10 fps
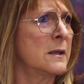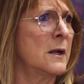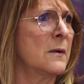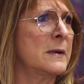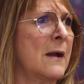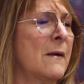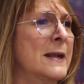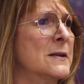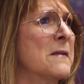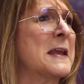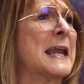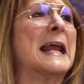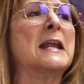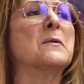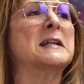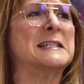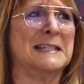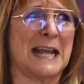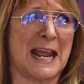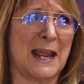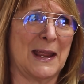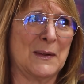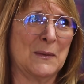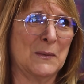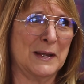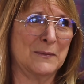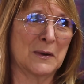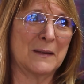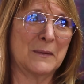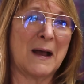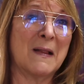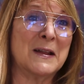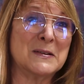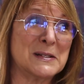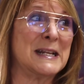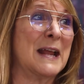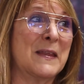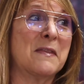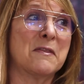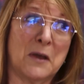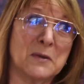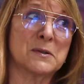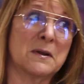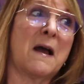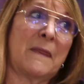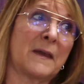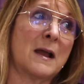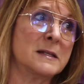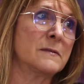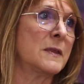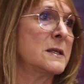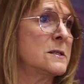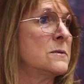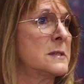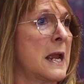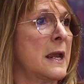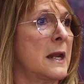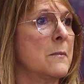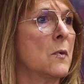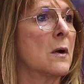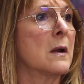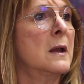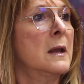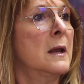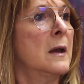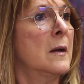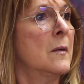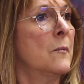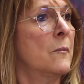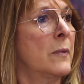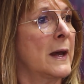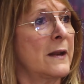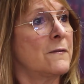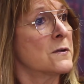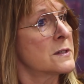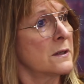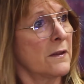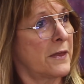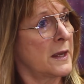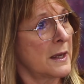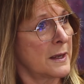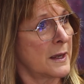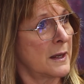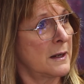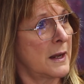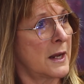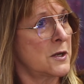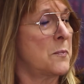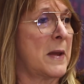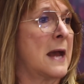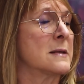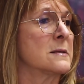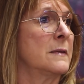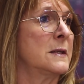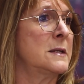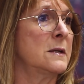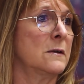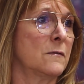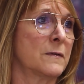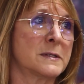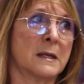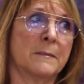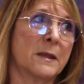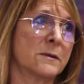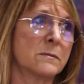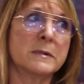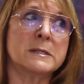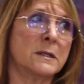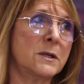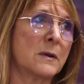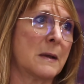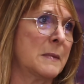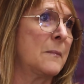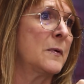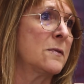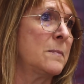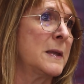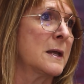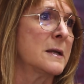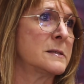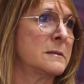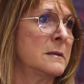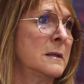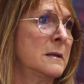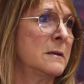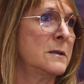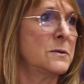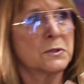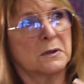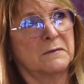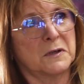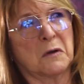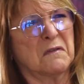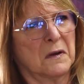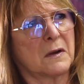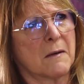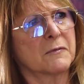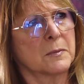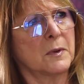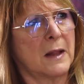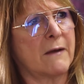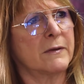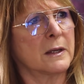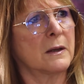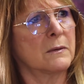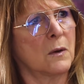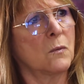Now I don't think anyone today we all understand that those are not the kinds of things you say anymore. But if you're still thinking it and you pass on the deal for some other reason you come up with because you sort of don't feel comfortable having a